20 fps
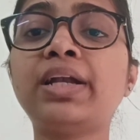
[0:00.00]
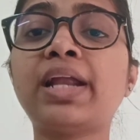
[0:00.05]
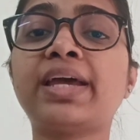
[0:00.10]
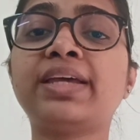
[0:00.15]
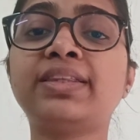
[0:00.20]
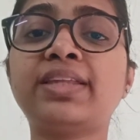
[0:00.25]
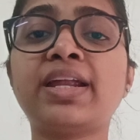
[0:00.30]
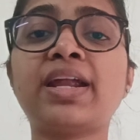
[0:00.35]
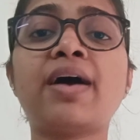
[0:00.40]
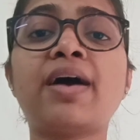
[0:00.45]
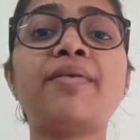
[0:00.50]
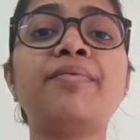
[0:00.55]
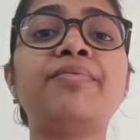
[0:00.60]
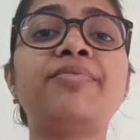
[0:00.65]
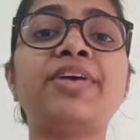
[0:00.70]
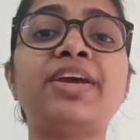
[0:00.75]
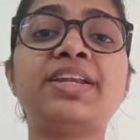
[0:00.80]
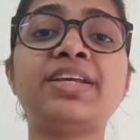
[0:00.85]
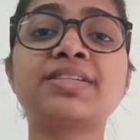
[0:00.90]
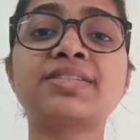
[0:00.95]
like there are
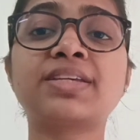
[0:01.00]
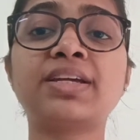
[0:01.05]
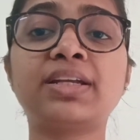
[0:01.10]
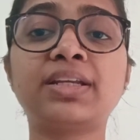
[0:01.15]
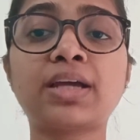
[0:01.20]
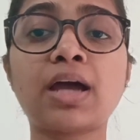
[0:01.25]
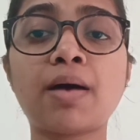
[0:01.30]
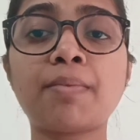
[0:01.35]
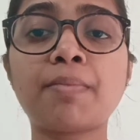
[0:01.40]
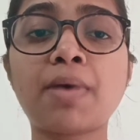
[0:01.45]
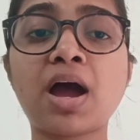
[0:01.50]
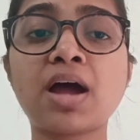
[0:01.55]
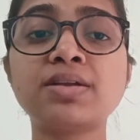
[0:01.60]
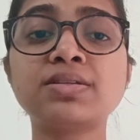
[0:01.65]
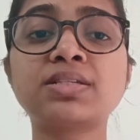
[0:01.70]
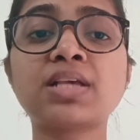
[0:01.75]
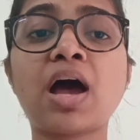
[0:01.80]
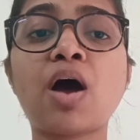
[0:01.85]
various git commands,